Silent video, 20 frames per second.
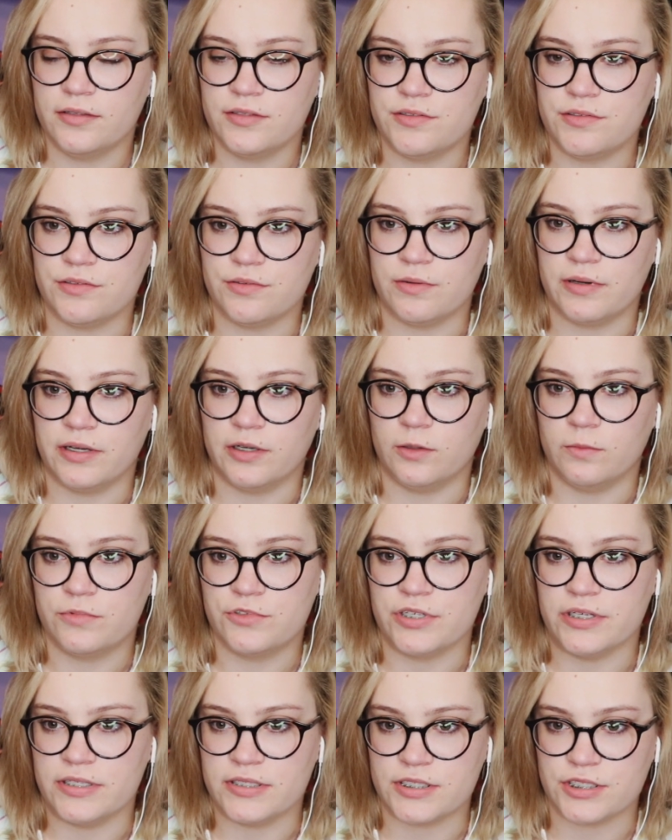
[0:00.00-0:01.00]
to help
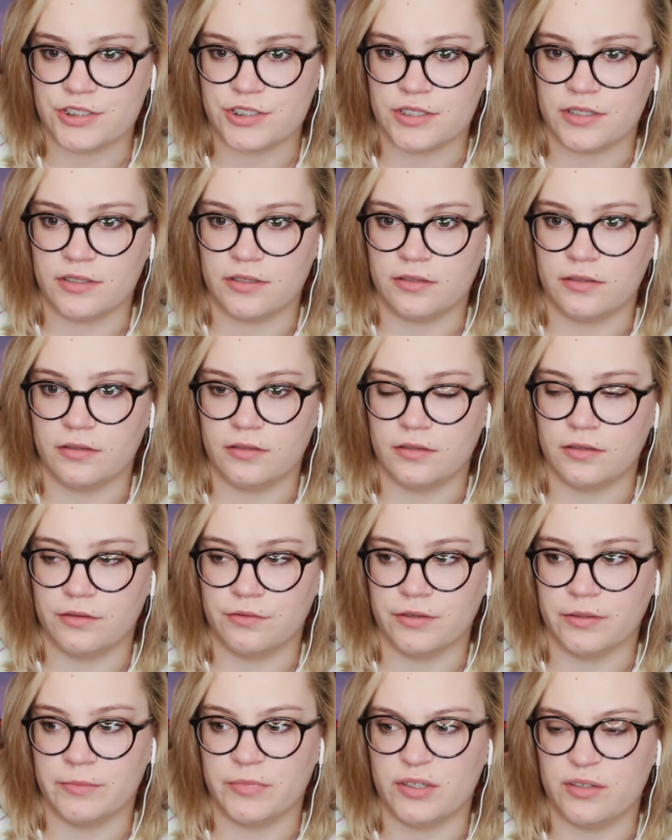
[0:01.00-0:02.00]
transition
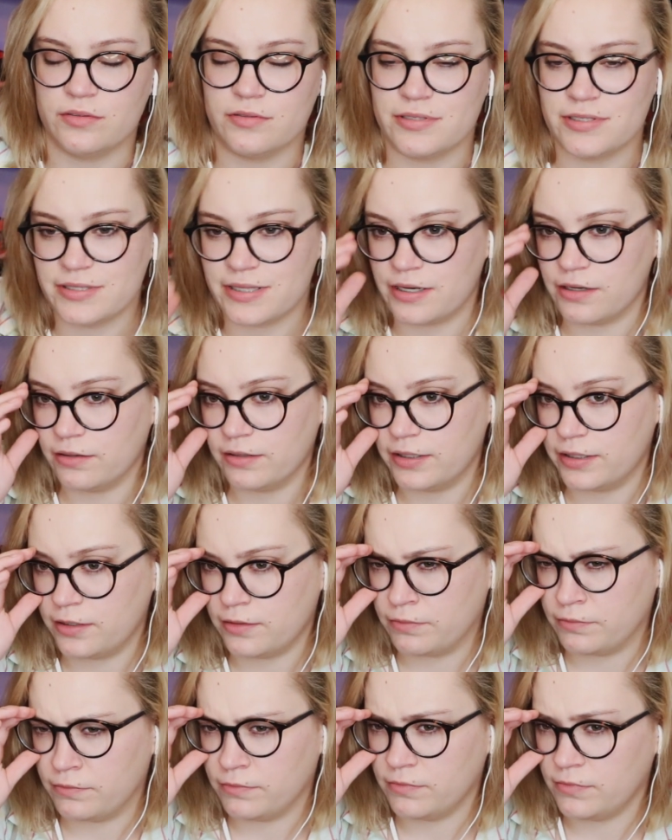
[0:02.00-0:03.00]
criminals that are like